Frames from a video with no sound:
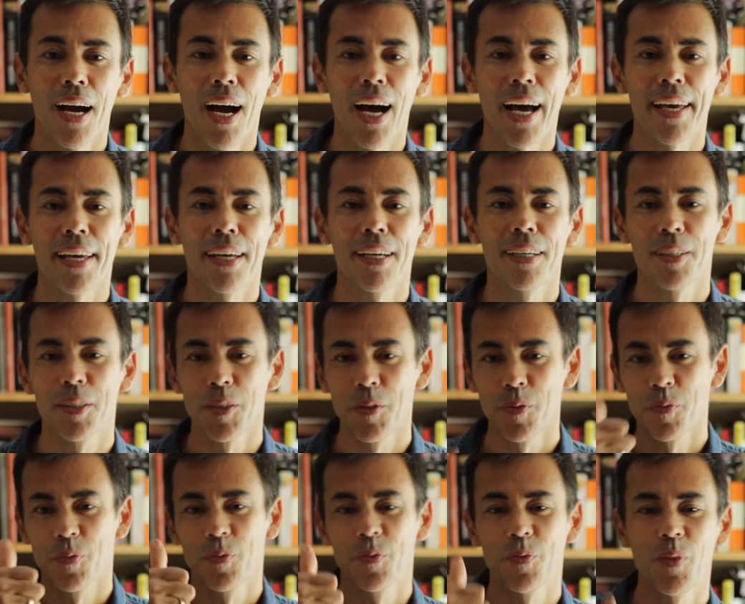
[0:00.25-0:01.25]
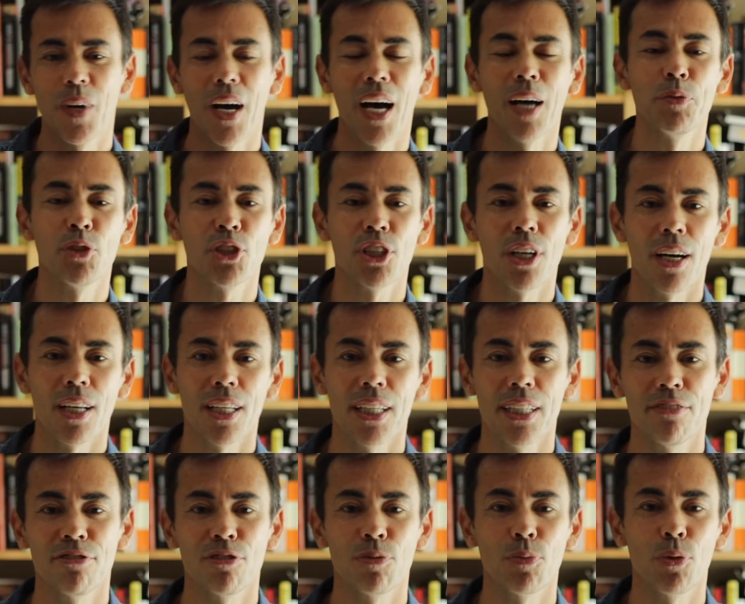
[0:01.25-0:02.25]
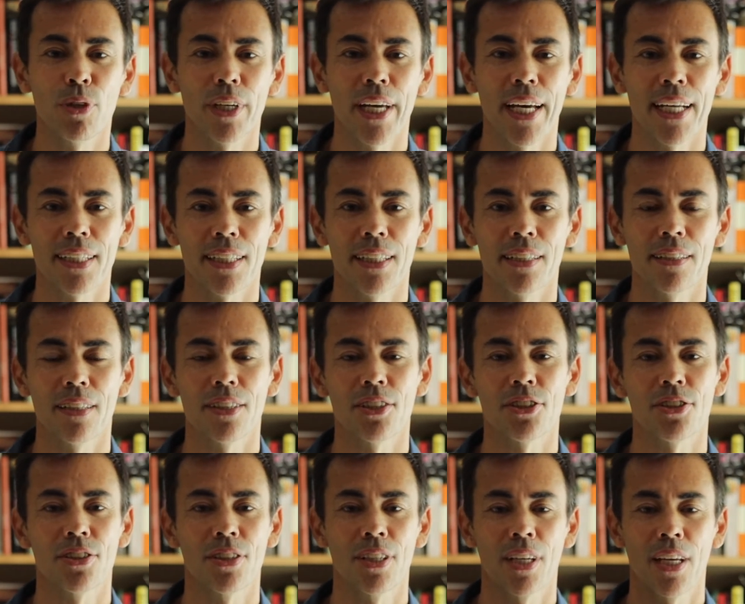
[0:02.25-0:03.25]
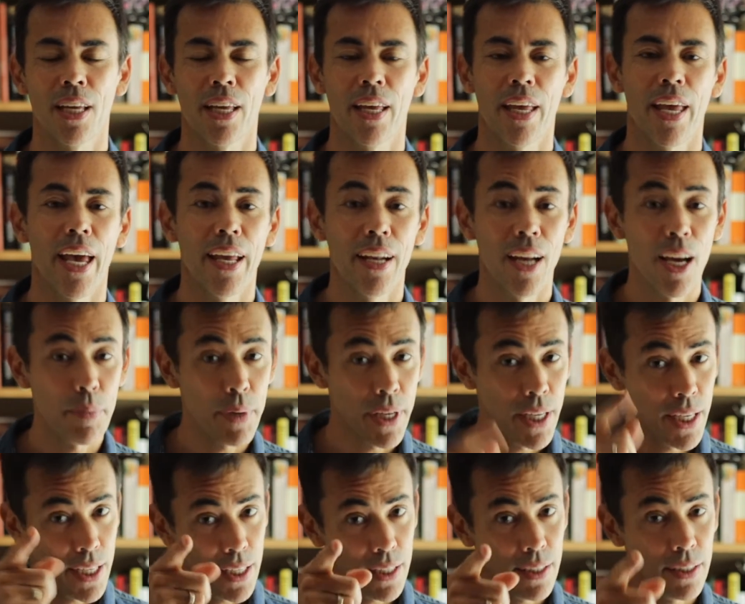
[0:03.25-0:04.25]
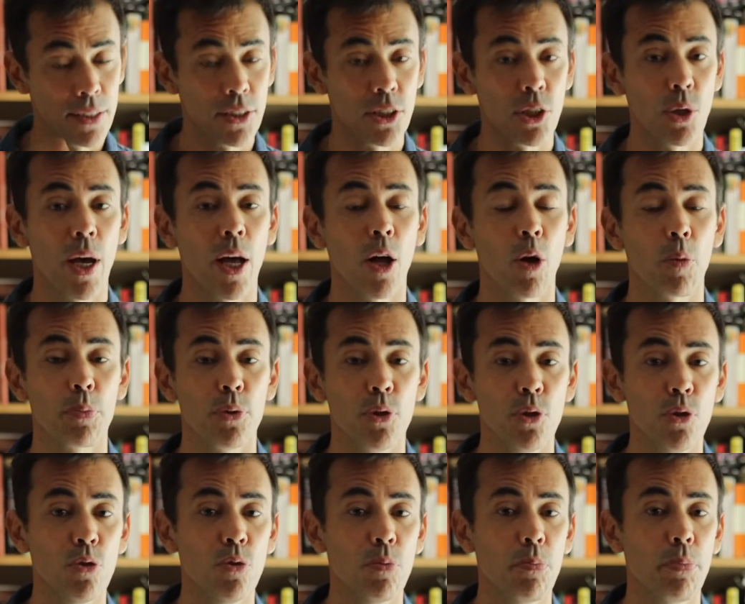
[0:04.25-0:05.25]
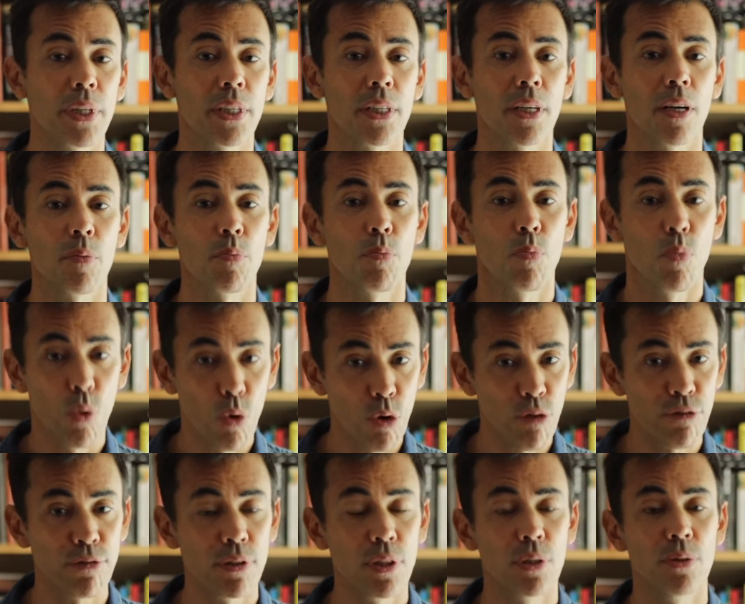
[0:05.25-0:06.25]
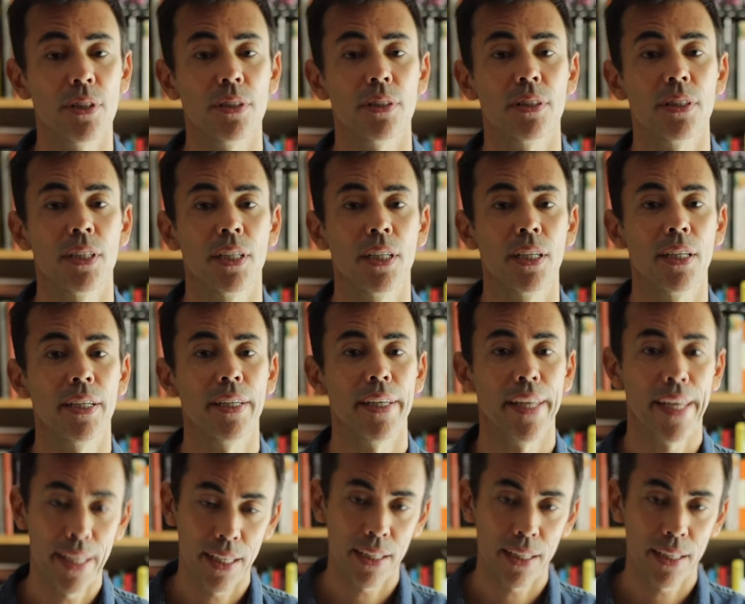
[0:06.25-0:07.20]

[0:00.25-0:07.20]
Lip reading: Hi, I'm Charlie from Organic English, and I'm here to help you become more fluent in